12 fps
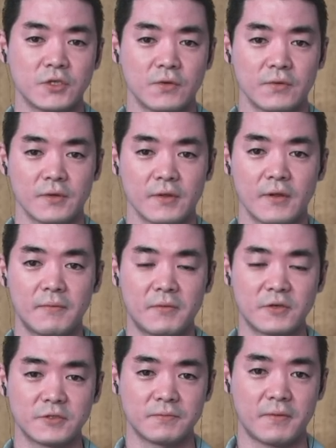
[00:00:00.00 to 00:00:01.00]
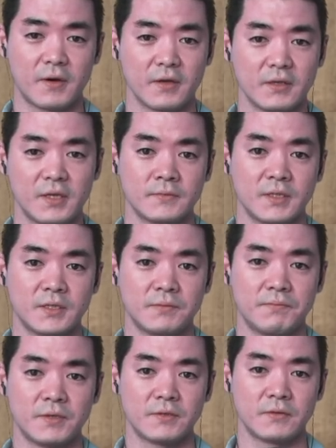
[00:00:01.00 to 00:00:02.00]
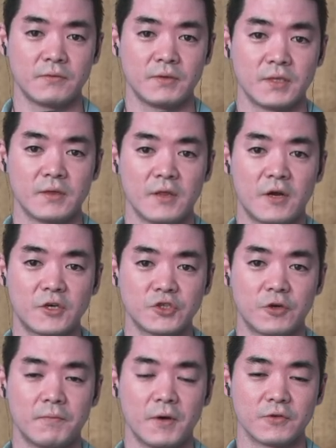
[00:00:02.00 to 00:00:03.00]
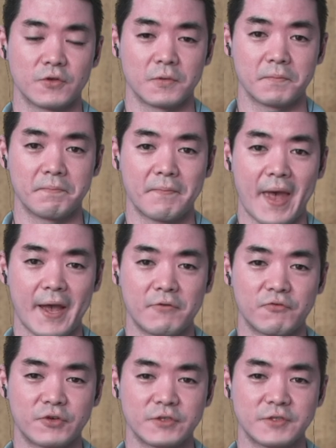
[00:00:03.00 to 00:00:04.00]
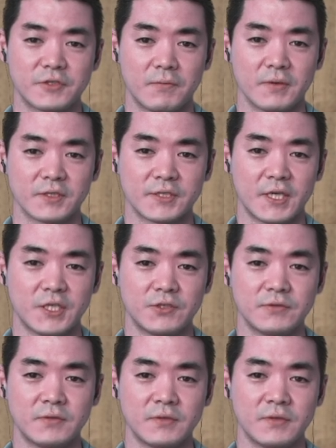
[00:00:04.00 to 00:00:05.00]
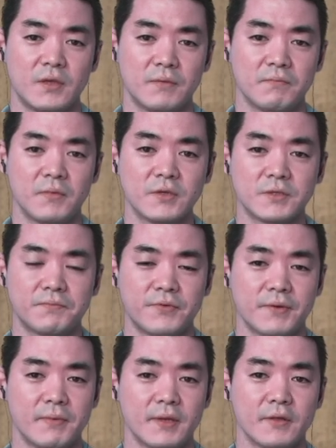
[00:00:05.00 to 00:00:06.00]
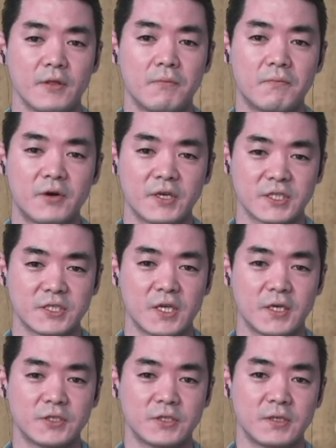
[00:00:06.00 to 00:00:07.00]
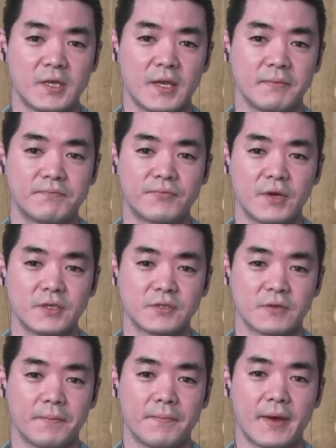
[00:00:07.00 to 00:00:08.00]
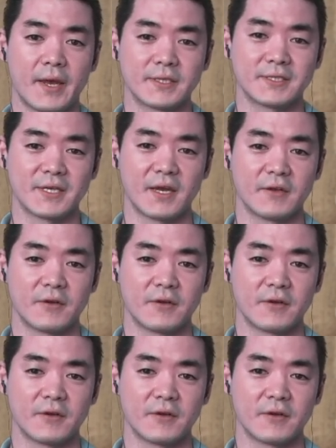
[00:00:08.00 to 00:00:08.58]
on the lumbar spine, especially with large amount of backward subluxation, it must prevent lumbar extension and press the back side